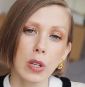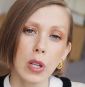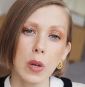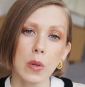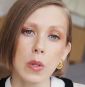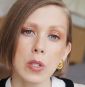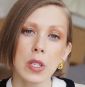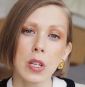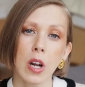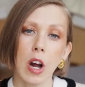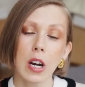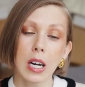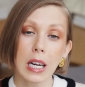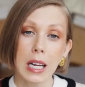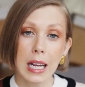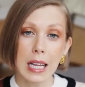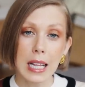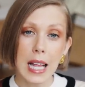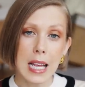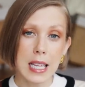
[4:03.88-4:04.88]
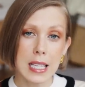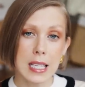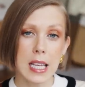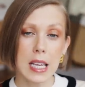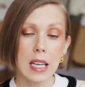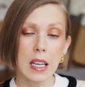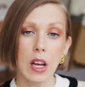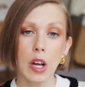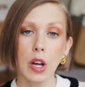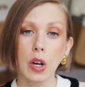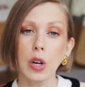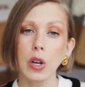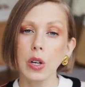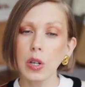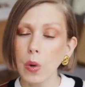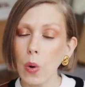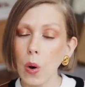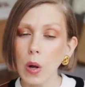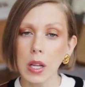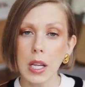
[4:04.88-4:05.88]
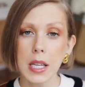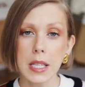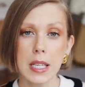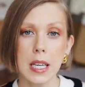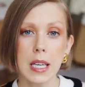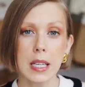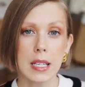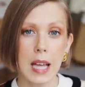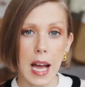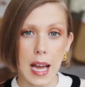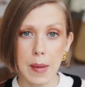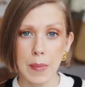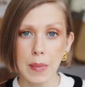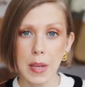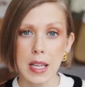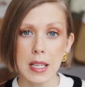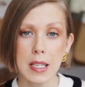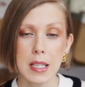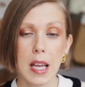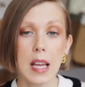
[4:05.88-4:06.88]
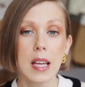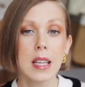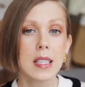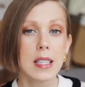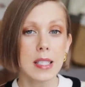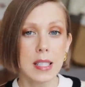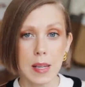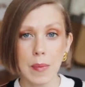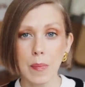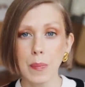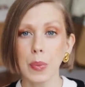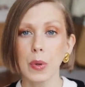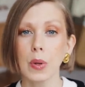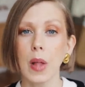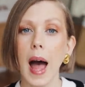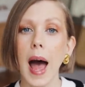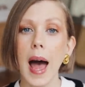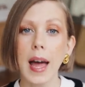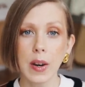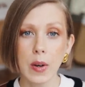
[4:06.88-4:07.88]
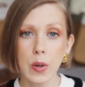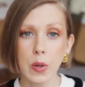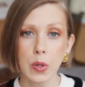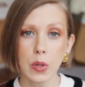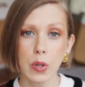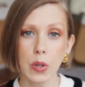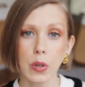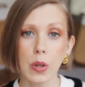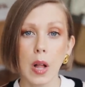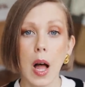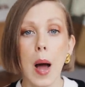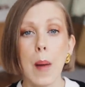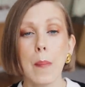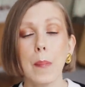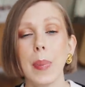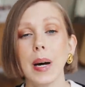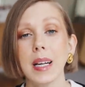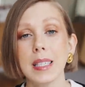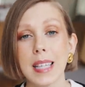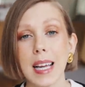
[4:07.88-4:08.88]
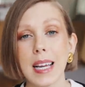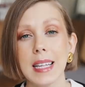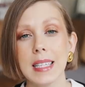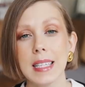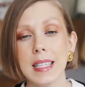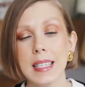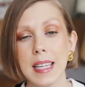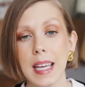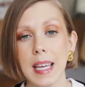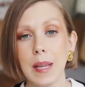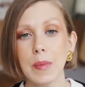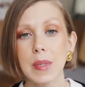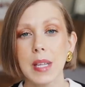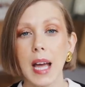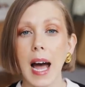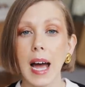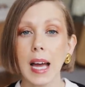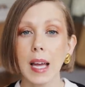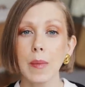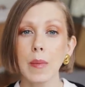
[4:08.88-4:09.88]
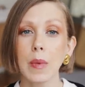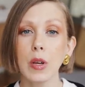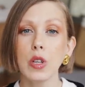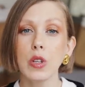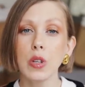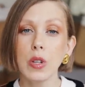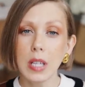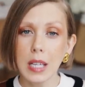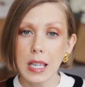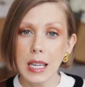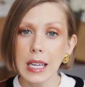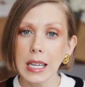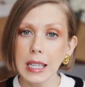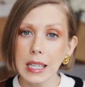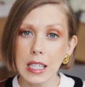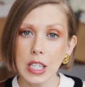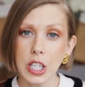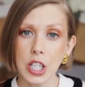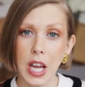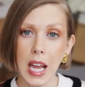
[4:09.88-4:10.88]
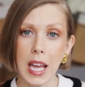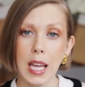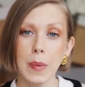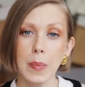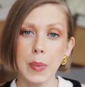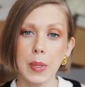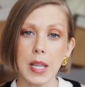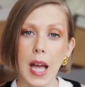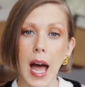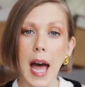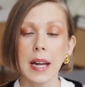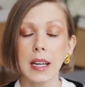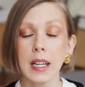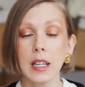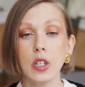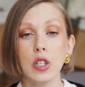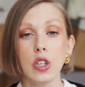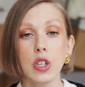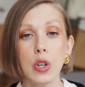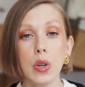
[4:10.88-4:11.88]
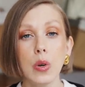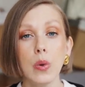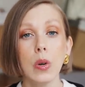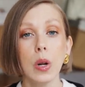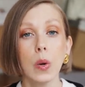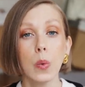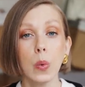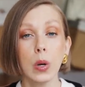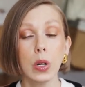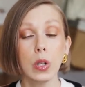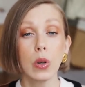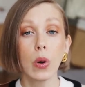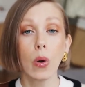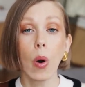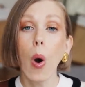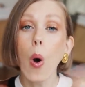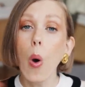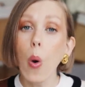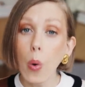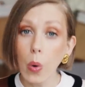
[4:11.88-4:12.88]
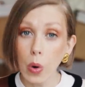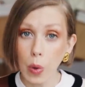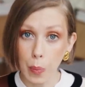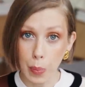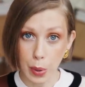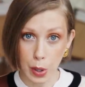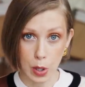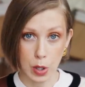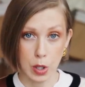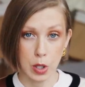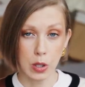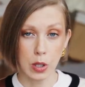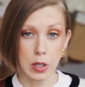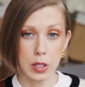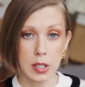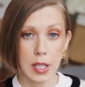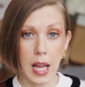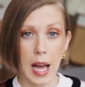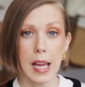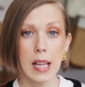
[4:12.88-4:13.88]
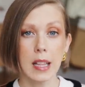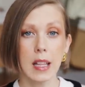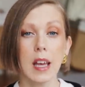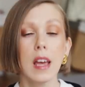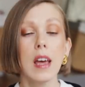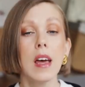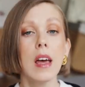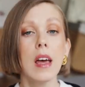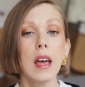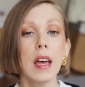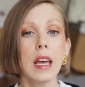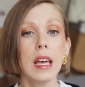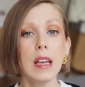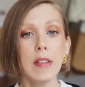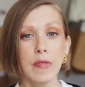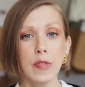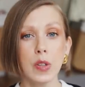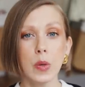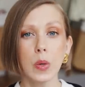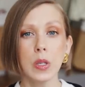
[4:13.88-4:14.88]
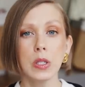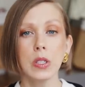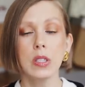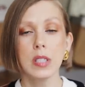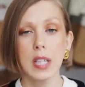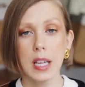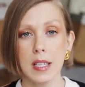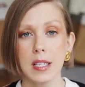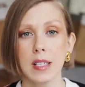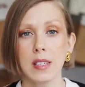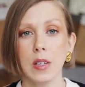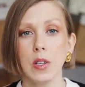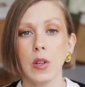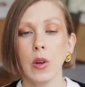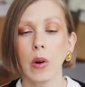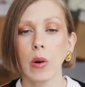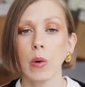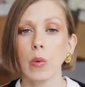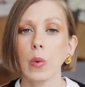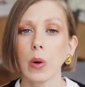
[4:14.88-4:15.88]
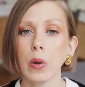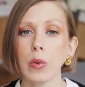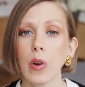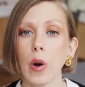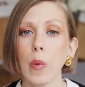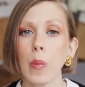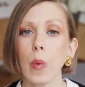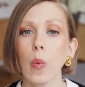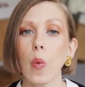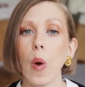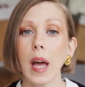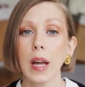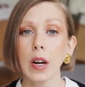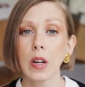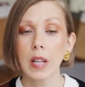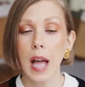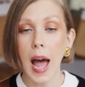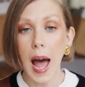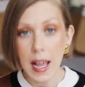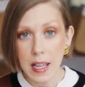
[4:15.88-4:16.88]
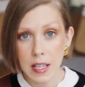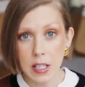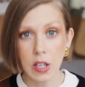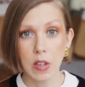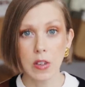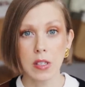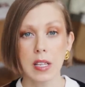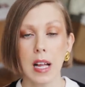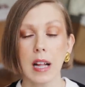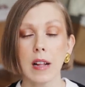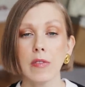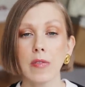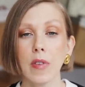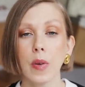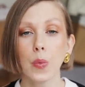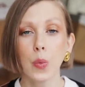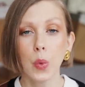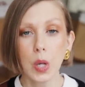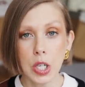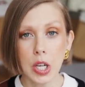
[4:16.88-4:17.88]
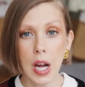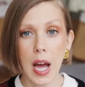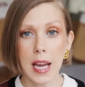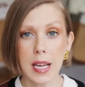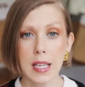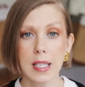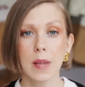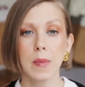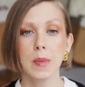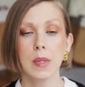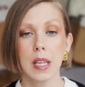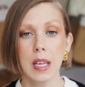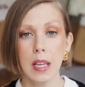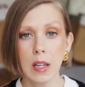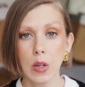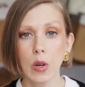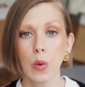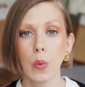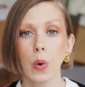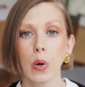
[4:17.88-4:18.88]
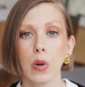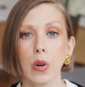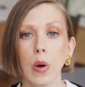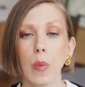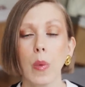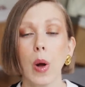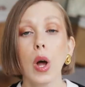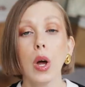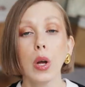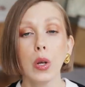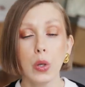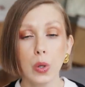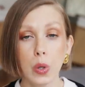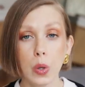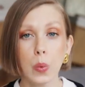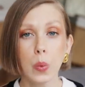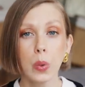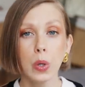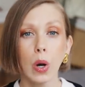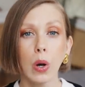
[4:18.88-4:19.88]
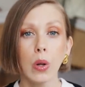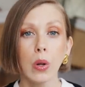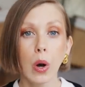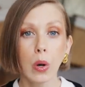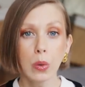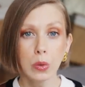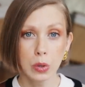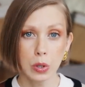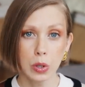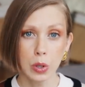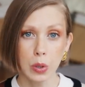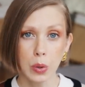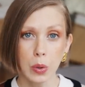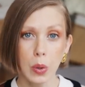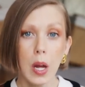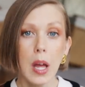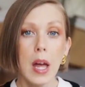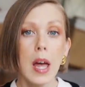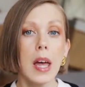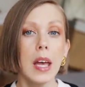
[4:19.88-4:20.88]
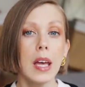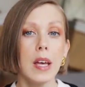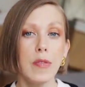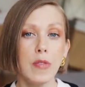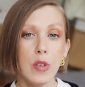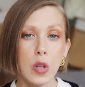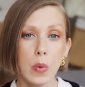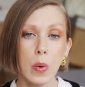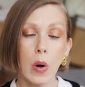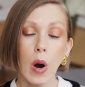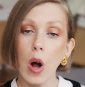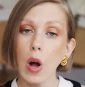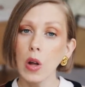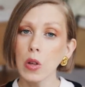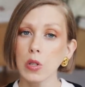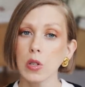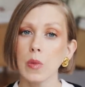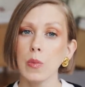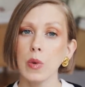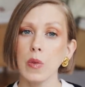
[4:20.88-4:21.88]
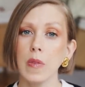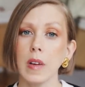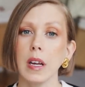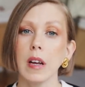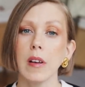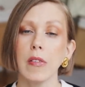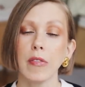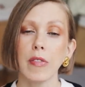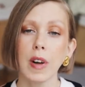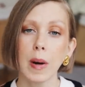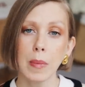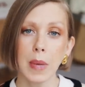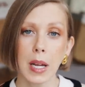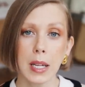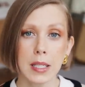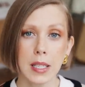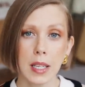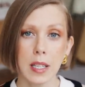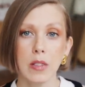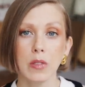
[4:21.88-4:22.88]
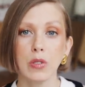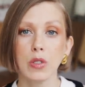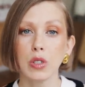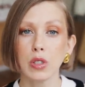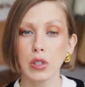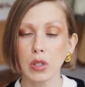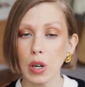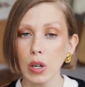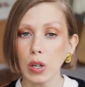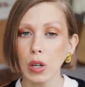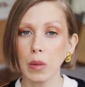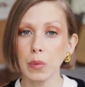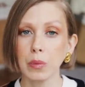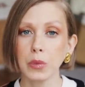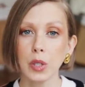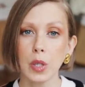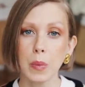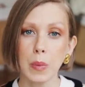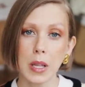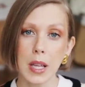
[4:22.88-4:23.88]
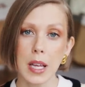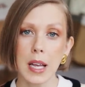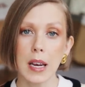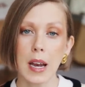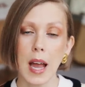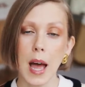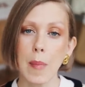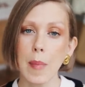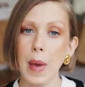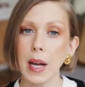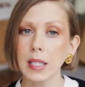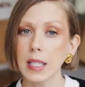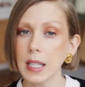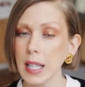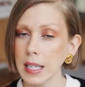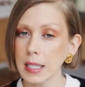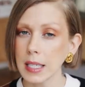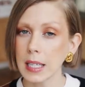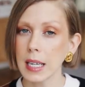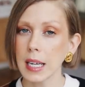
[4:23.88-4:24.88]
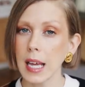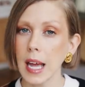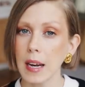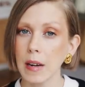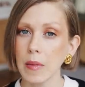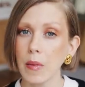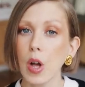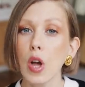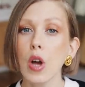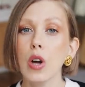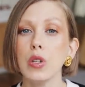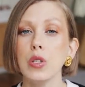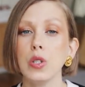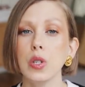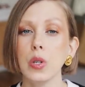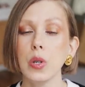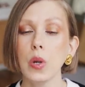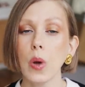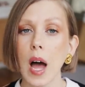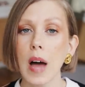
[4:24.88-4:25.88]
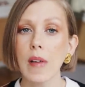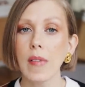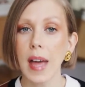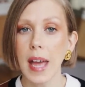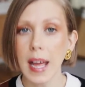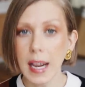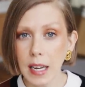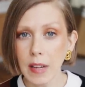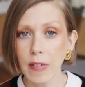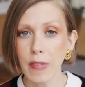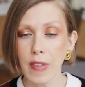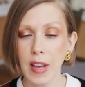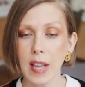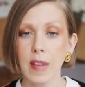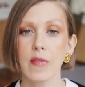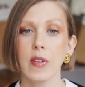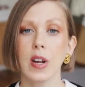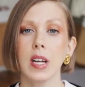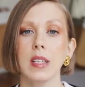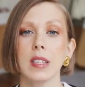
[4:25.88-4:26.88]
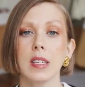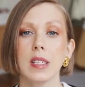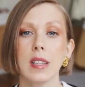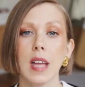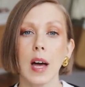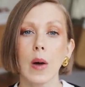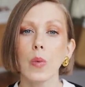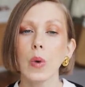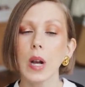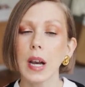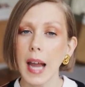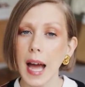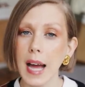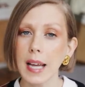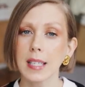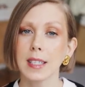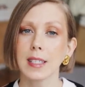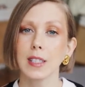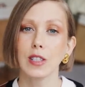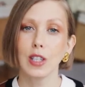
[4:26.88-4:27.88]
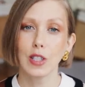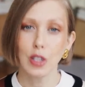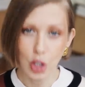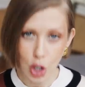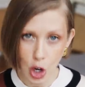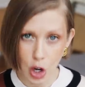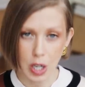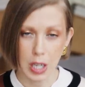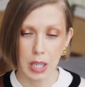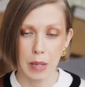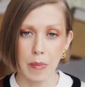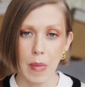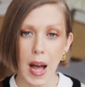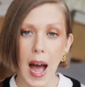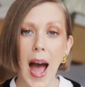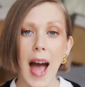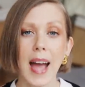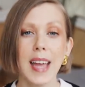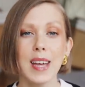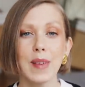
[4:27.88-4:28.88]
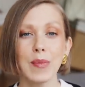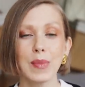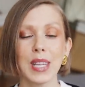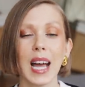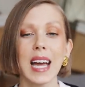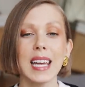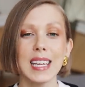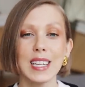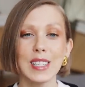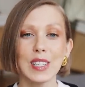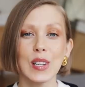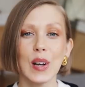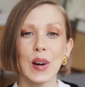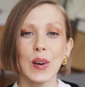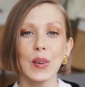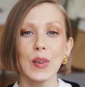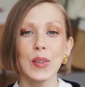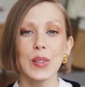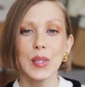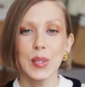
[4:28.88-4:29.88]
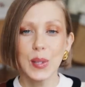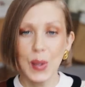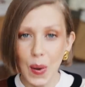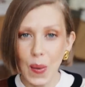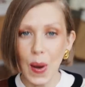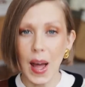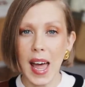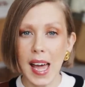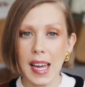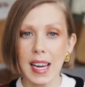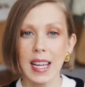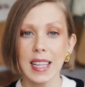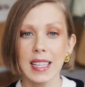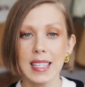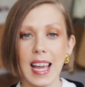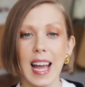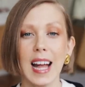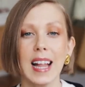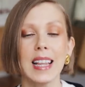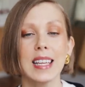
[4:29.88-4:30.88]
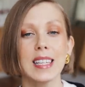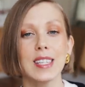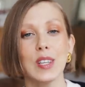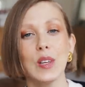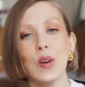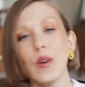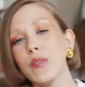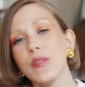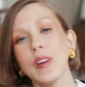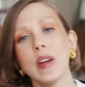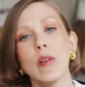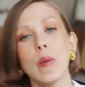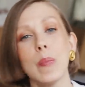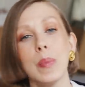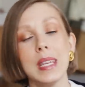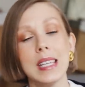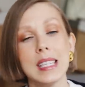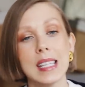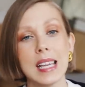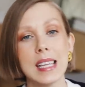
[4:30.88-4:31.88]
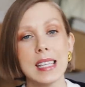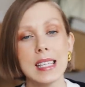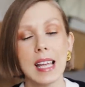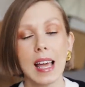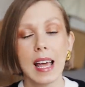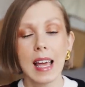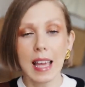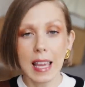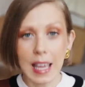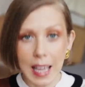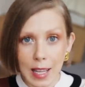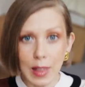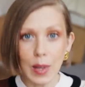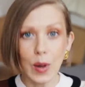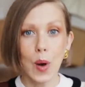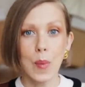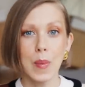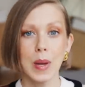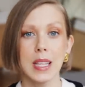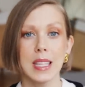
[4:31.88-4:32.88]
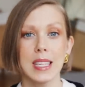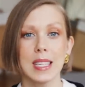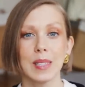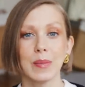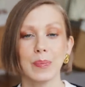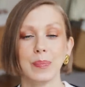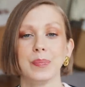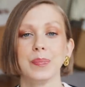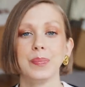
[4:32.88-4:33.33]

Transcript: clothes that are classic, good quality, timeless, simple and neutral, but at the same time, uniquely shaped and in tune with your own personal style. If you want to test your own wardrobe, why not ask yourself which items in your wardrobe you would hold on to if you were also moving from London to Stockholm to Berlin and back to London again? Do you have any favorites that will last the journey? I am dying to know, so go ahead and tell us your favorite pieces in the comments.